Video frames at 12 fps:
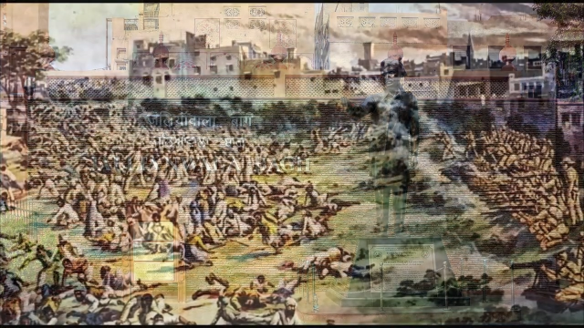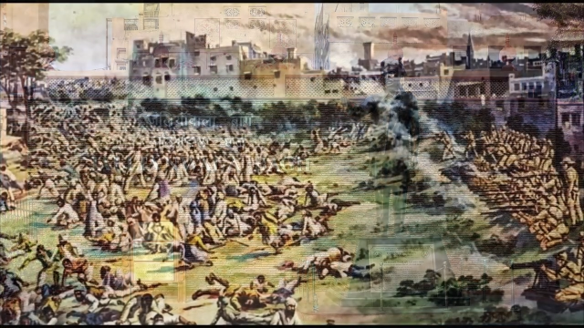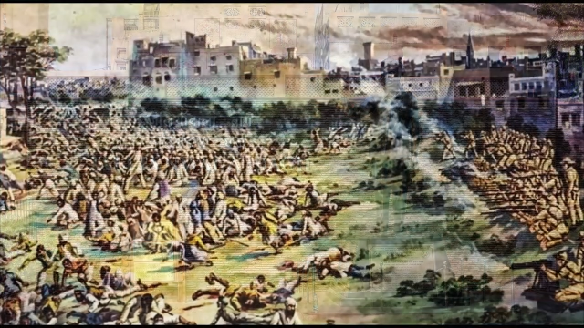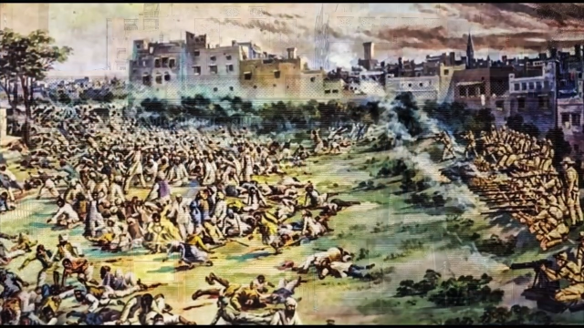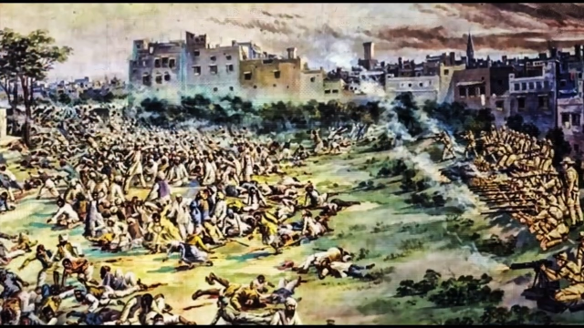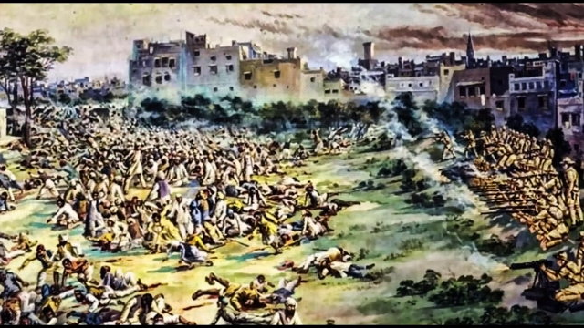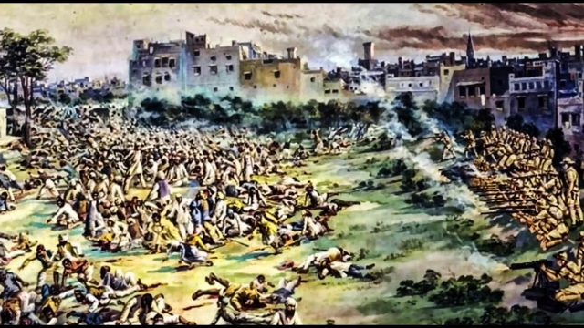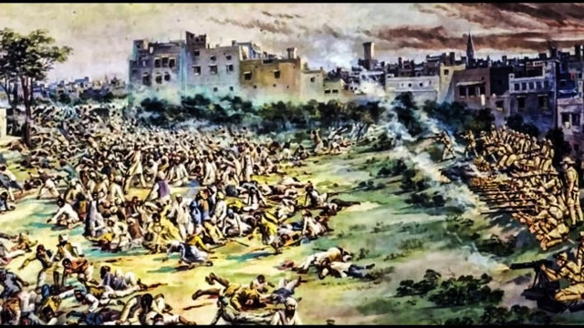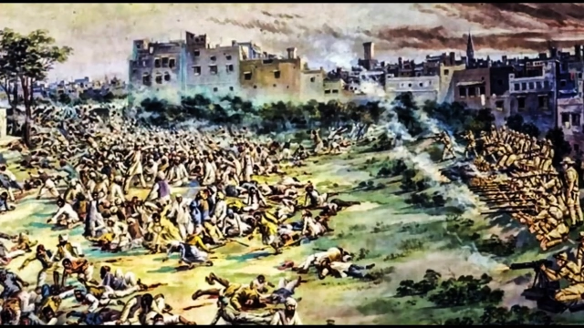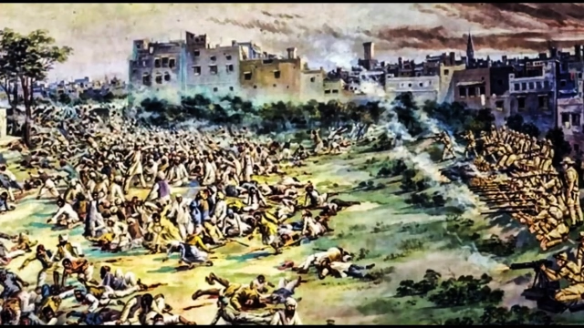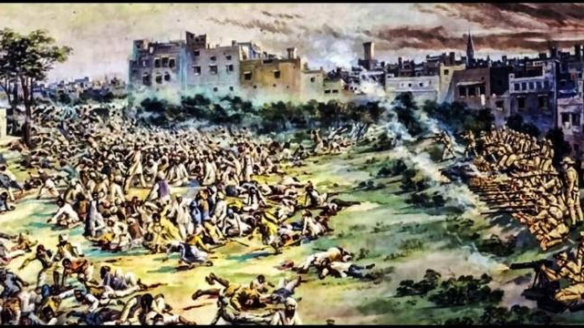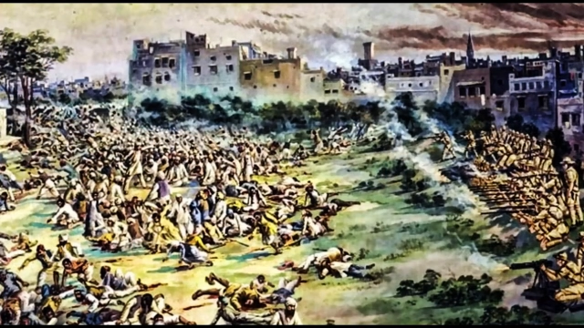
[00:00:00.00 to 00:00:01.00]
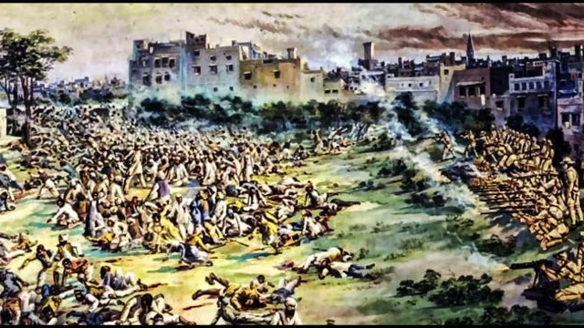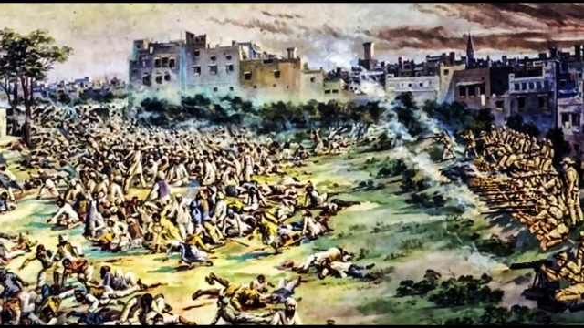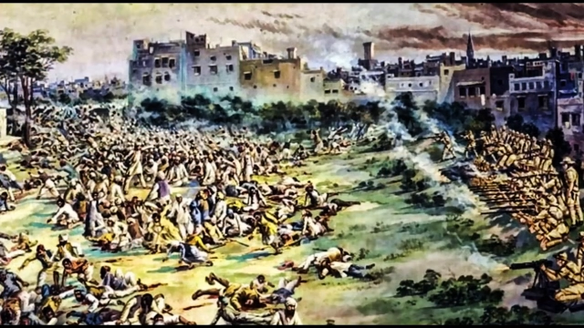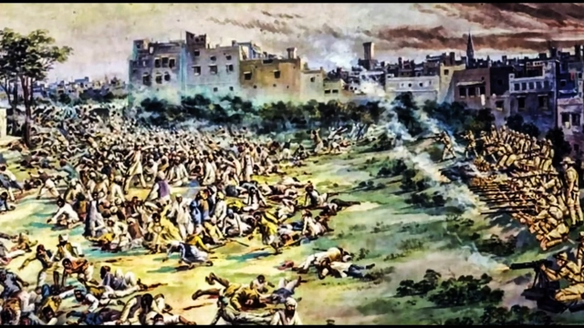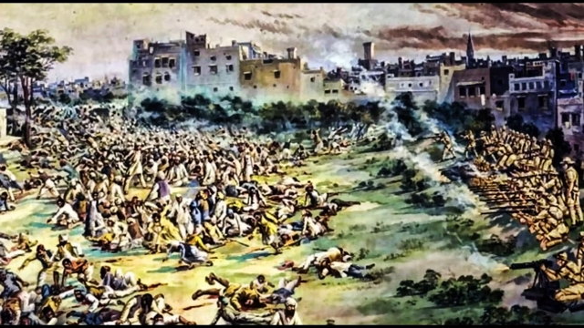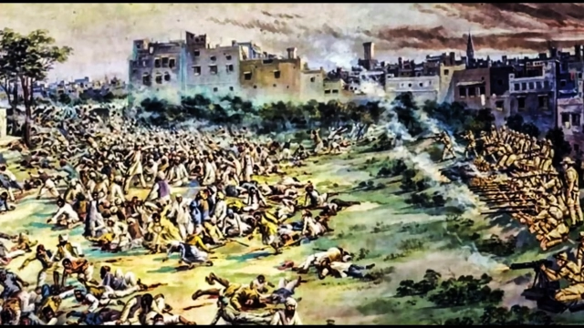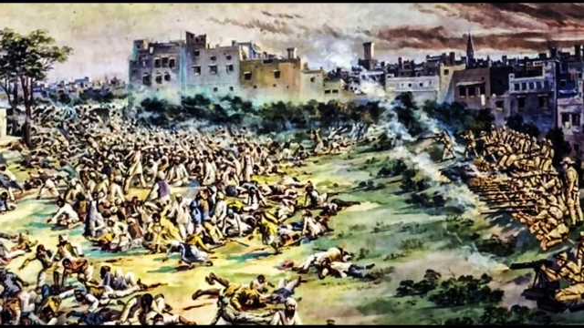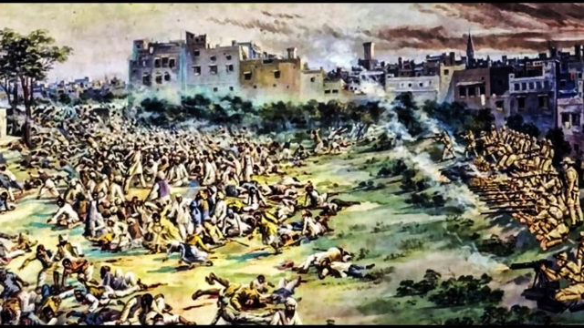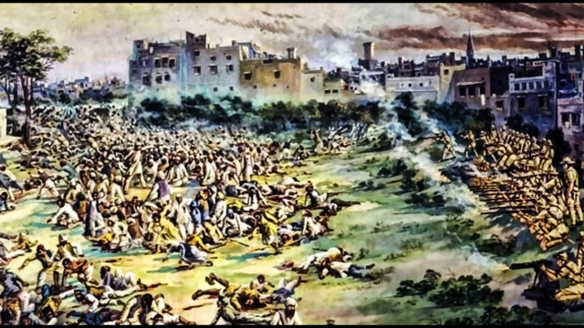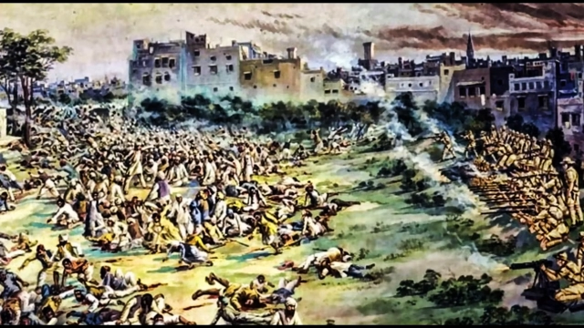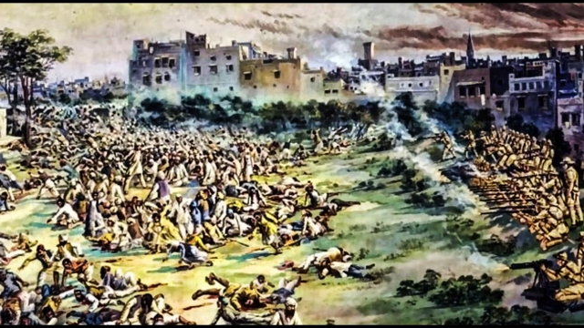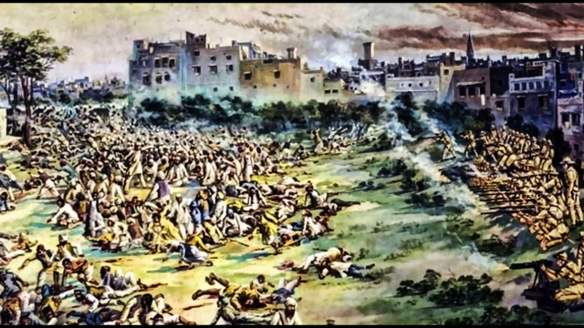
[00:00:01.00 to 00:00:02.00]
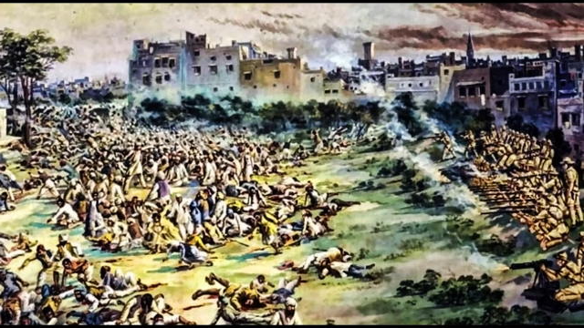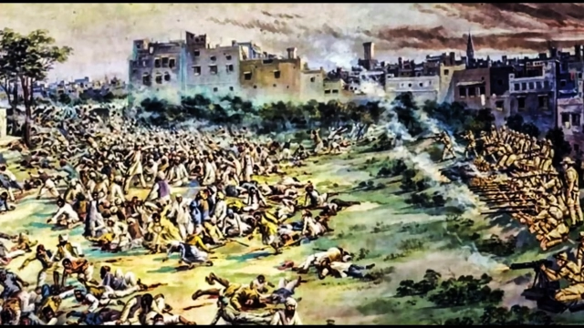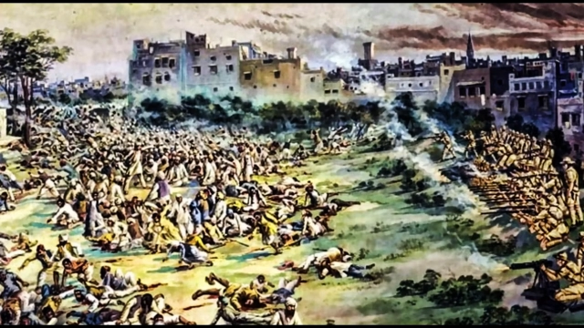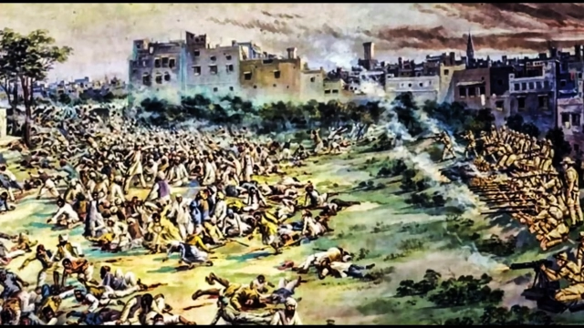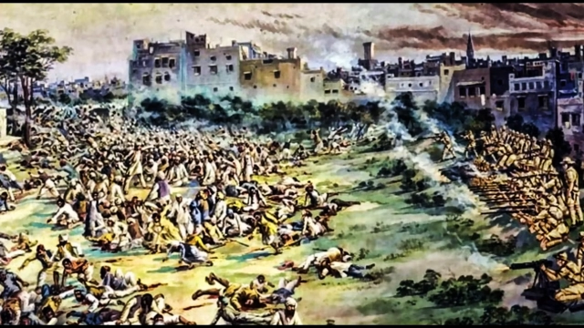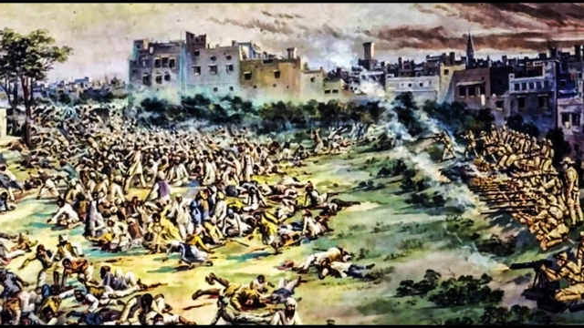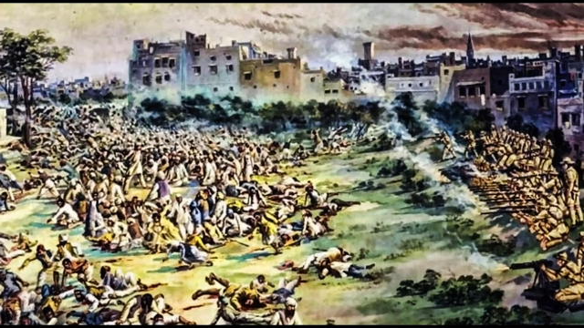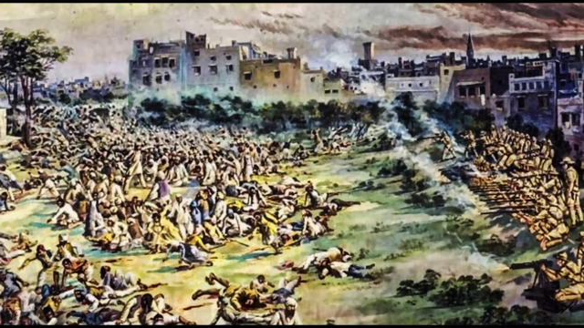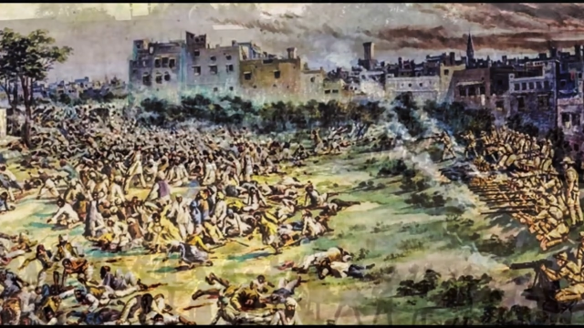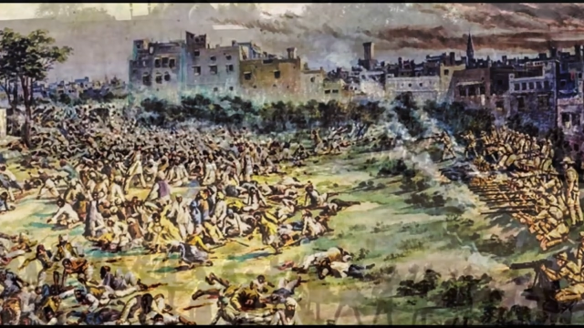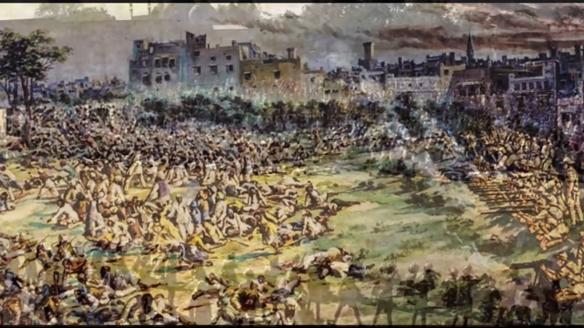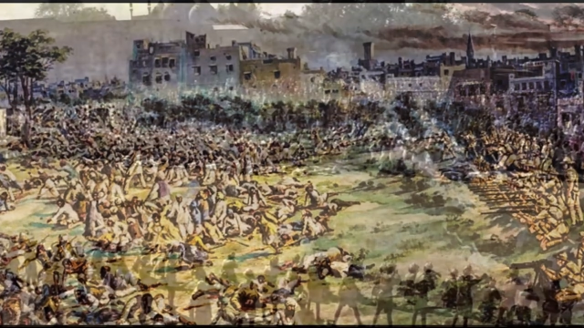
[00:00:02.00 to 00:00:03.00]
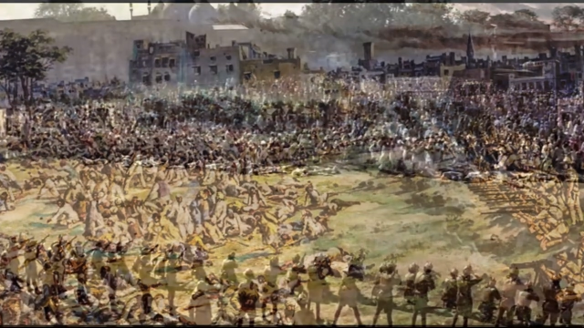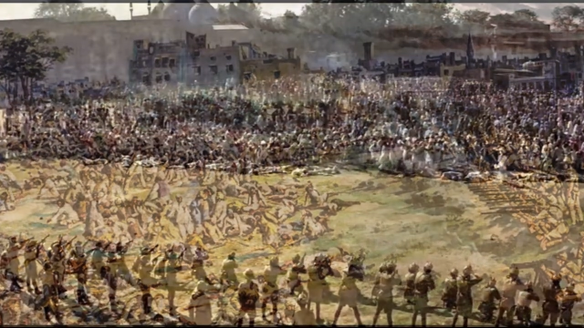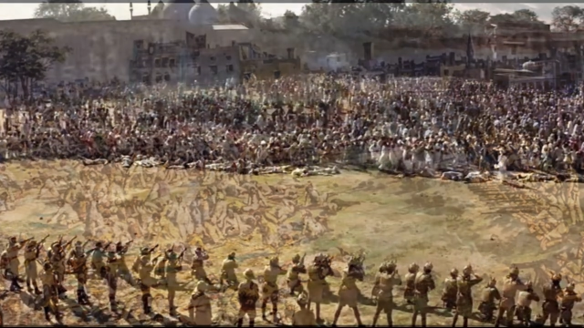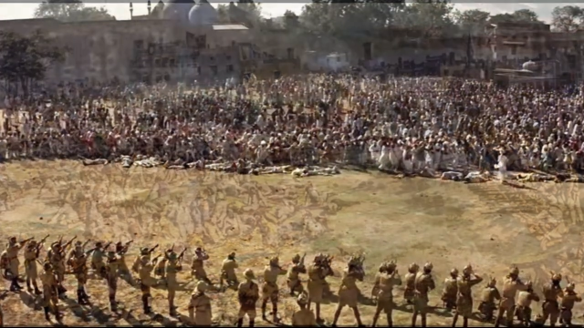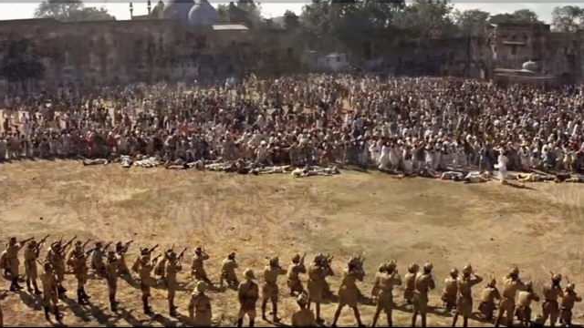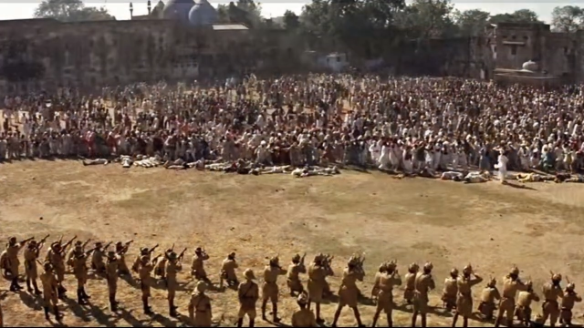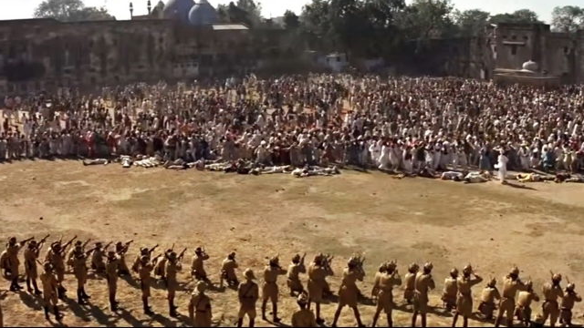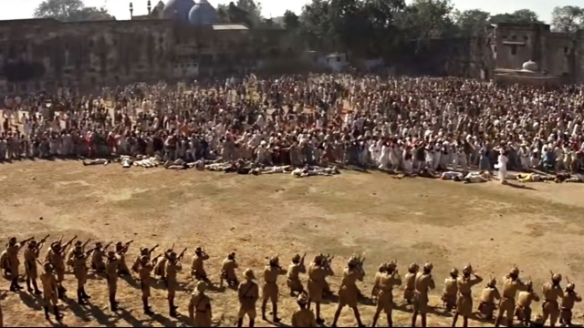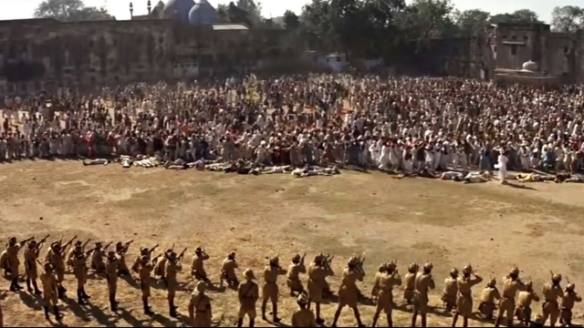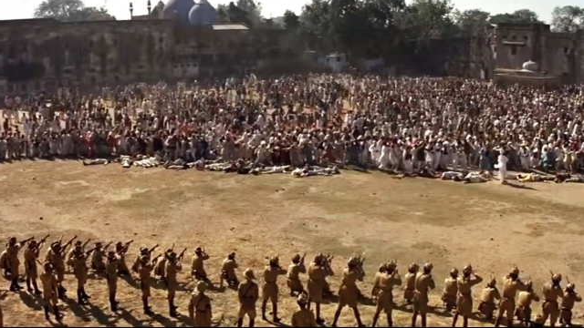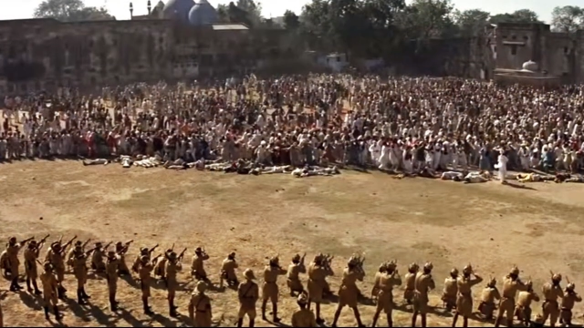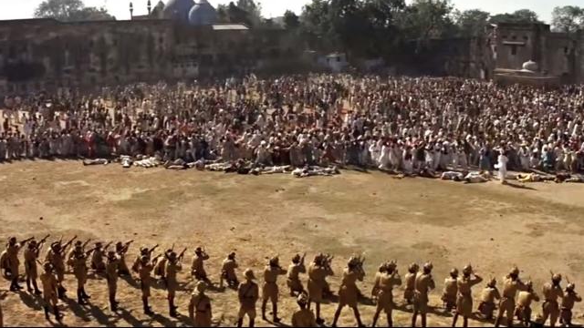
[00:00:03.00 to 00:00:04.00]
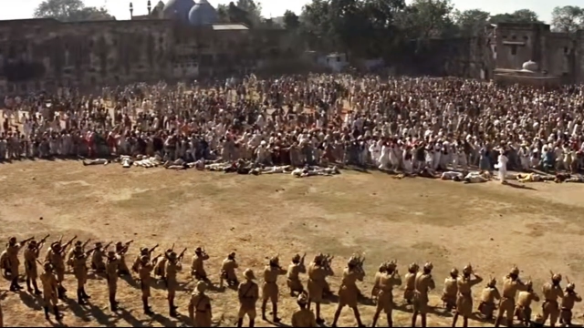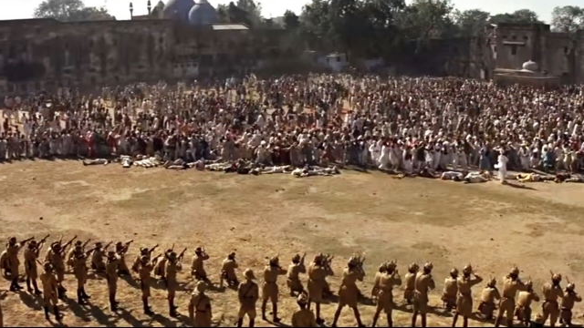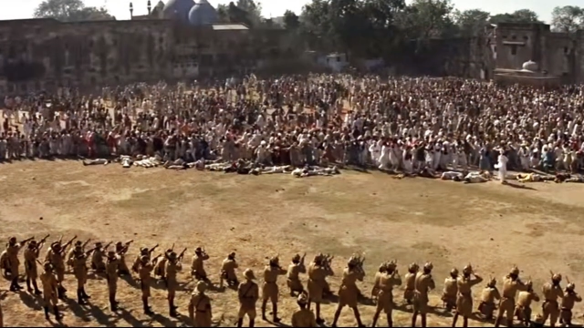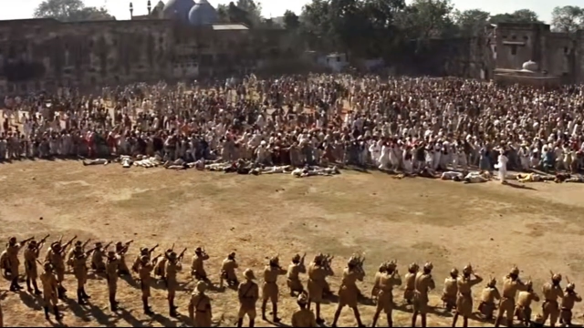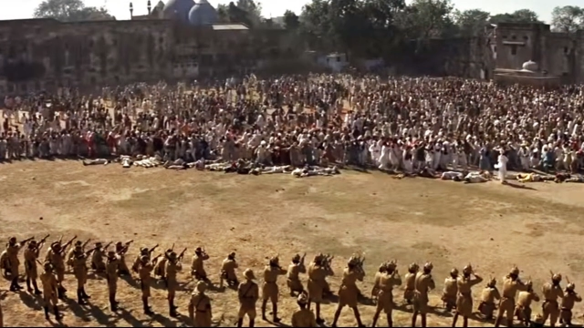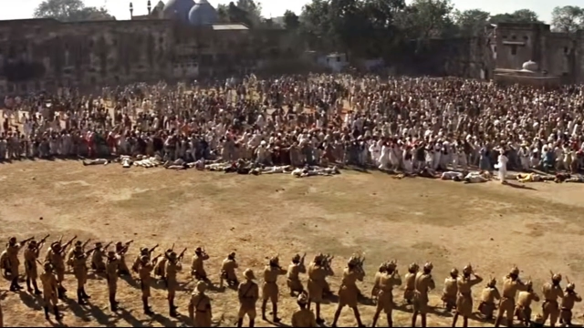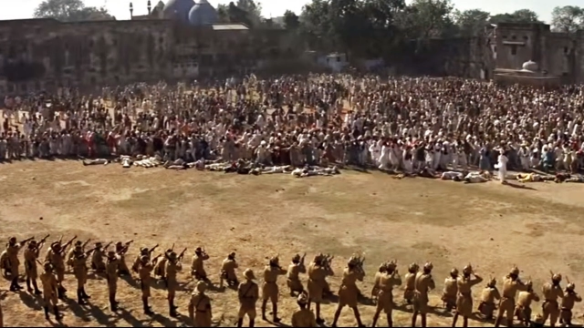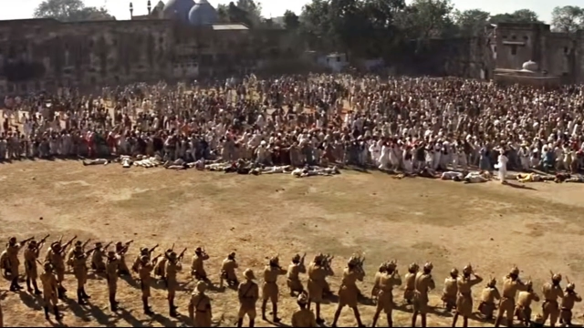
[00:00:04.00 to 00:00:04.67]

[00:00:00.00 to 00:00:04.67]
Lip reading: No face is visible, so there are no lips to read.